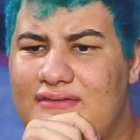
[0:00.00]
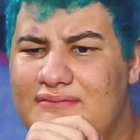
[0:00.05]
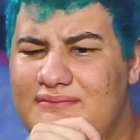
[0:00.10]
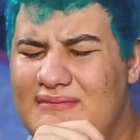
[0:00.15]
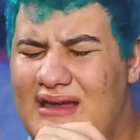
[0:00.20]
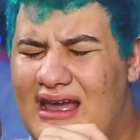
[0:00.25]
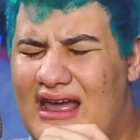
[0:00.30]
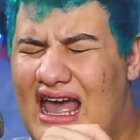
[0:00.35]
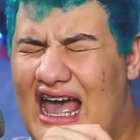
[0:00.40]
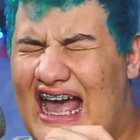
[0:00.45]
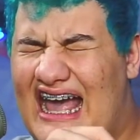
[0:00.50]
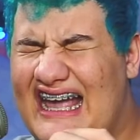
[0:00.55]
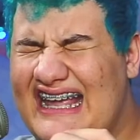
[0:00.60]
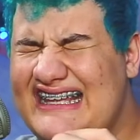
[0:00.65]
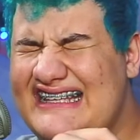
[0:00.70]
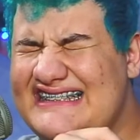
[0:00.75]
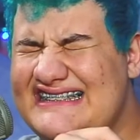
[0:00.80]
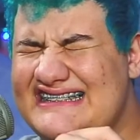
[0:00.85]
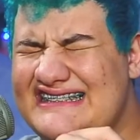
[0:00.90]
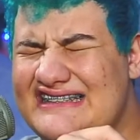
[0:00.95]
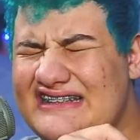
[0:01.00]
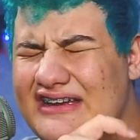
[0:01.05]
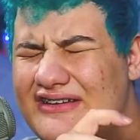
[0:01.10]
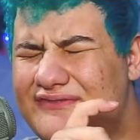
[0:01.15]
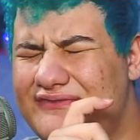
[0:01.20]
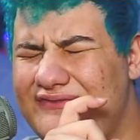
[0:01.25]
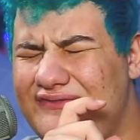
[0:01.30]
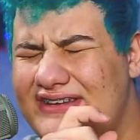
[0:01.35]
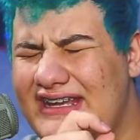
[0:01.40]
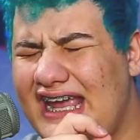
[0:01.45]

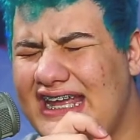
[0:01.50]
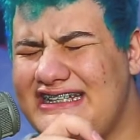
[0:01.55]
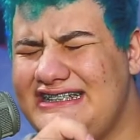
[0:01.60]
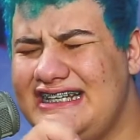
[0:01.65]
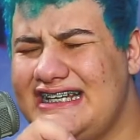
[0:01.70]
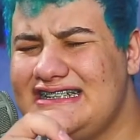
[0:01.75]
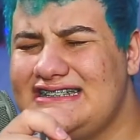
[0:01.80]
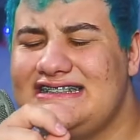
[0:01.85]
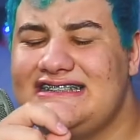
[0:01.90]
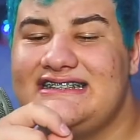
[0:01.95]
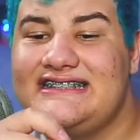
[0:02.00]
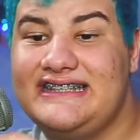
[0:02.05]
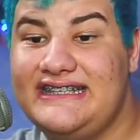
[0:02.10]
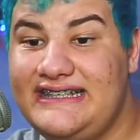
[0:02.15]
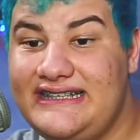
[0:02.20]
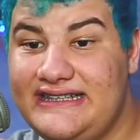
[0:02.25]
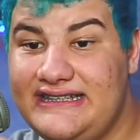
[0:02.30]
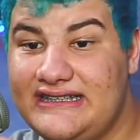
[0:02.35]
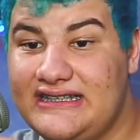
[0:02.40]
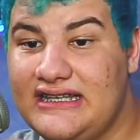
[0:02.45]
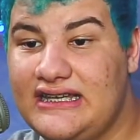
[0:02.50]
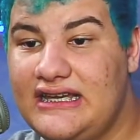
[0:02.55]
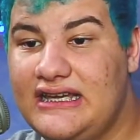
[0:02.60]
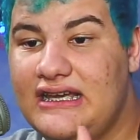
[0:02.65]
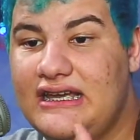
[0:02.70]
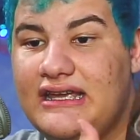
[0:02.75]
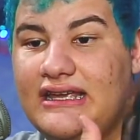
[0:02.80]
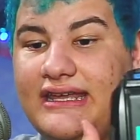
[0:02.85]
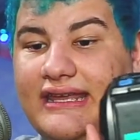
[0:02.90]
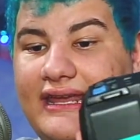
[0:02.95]
VHS-C
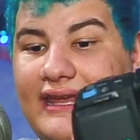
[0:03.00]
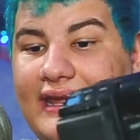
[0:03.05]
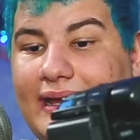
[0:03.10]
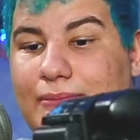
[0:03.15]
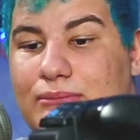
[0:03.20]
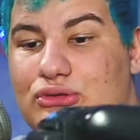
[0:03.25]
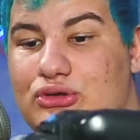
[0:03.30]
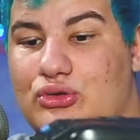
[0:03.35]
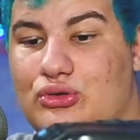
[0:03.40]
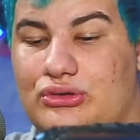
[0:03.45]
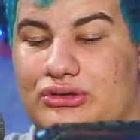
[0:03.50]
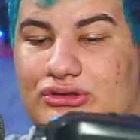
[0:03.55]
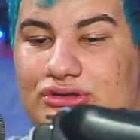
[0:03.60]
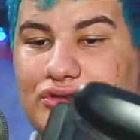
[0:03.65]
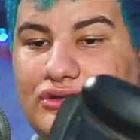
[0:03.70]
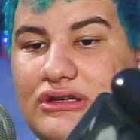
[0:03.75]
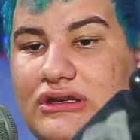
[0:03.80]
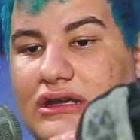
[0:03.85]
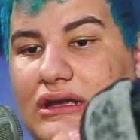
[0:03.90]
camcorder.